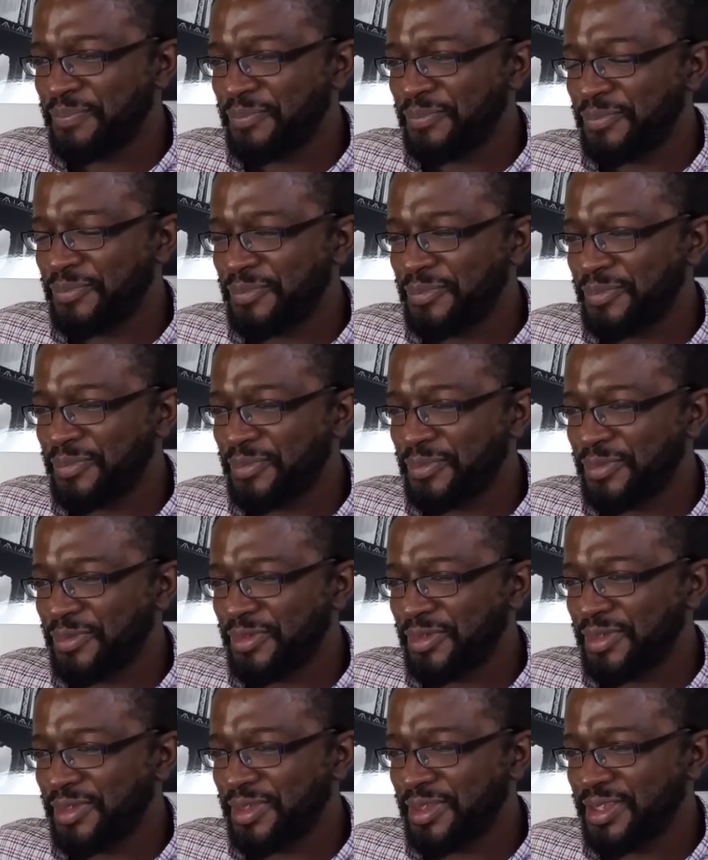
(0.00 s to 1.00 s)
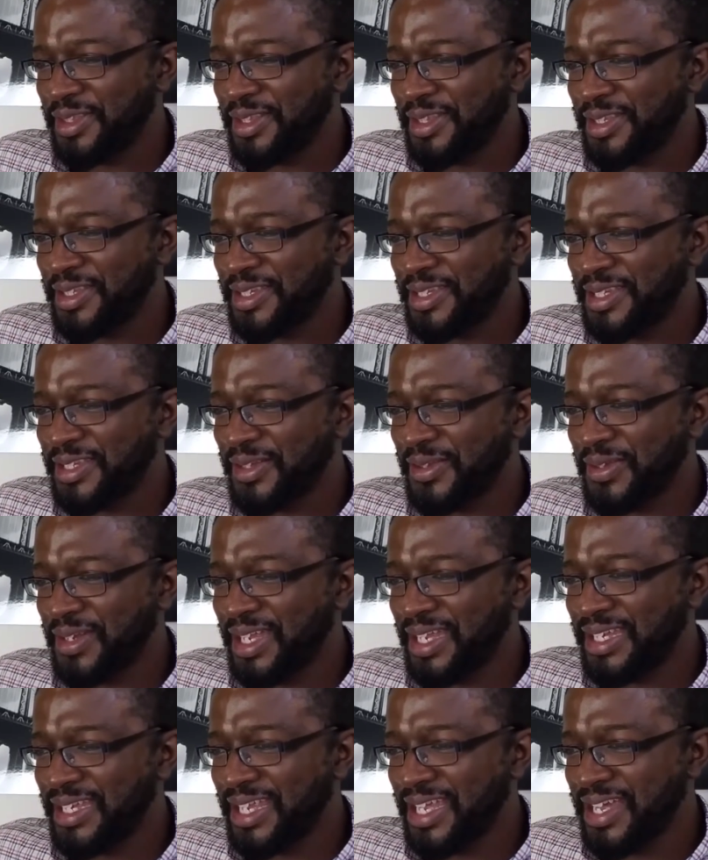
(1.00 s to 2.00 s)
think he's behind the arc. Slow
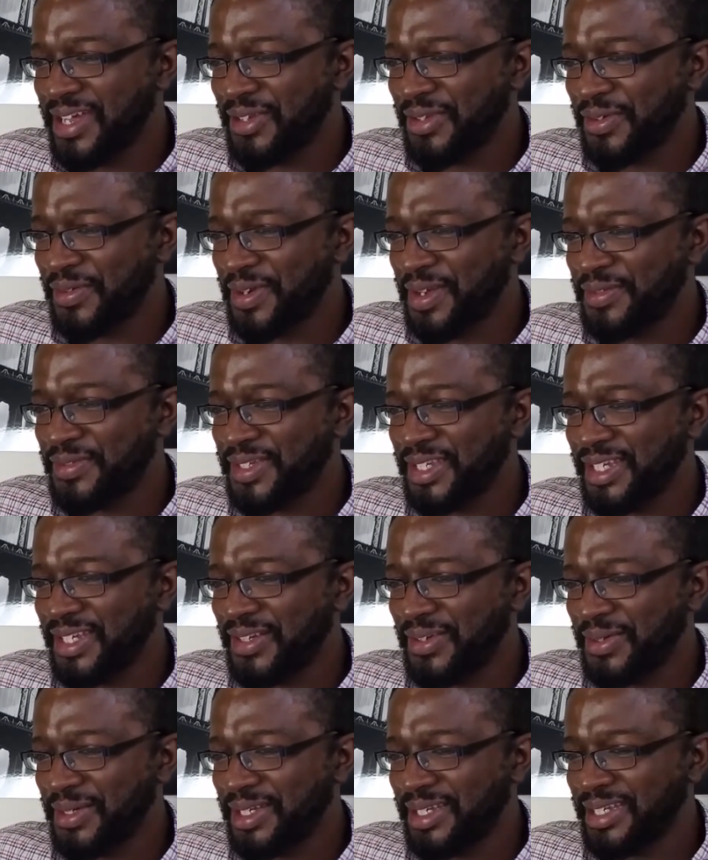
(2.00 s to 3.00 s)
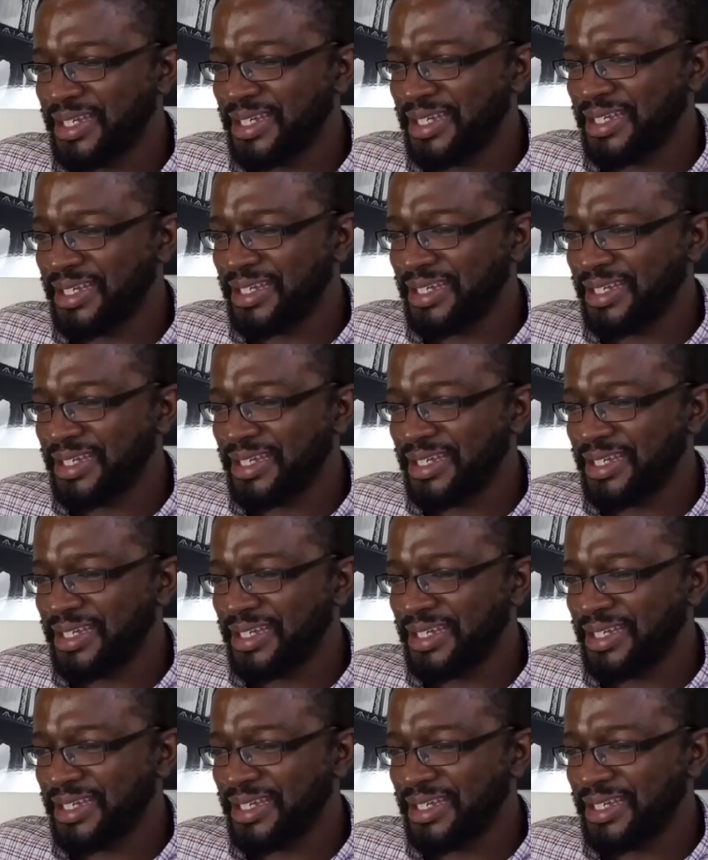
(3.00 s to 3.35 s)
that down. The ref said no, it didn't.